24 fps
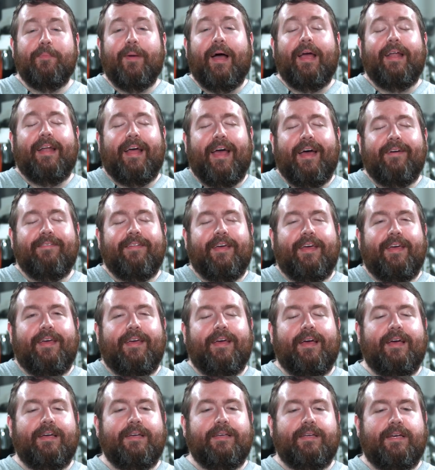might have a,
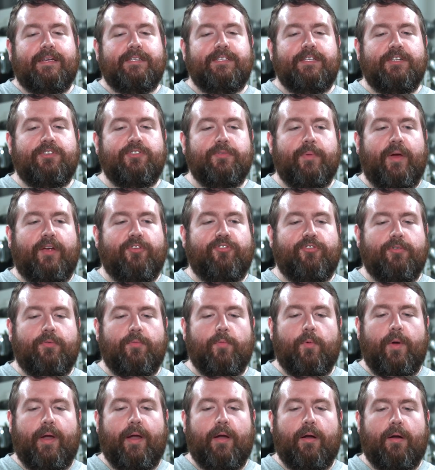a, a situation
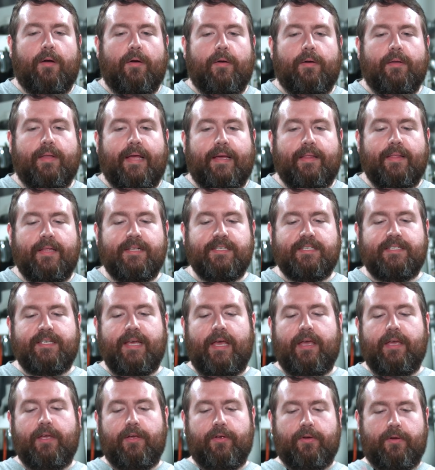where, like, let's
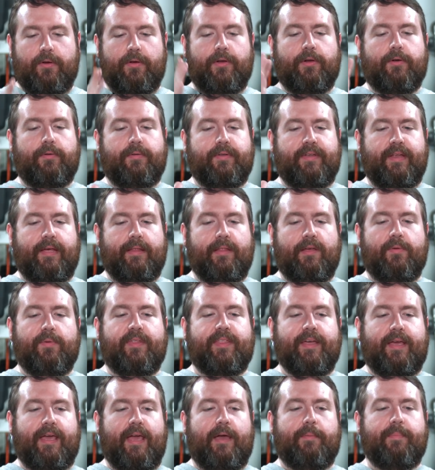say you're you're dealing
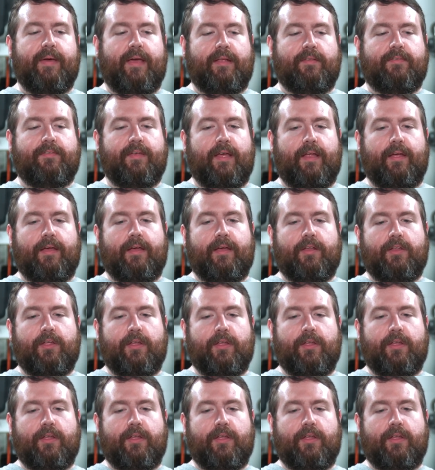with a campaign setting and,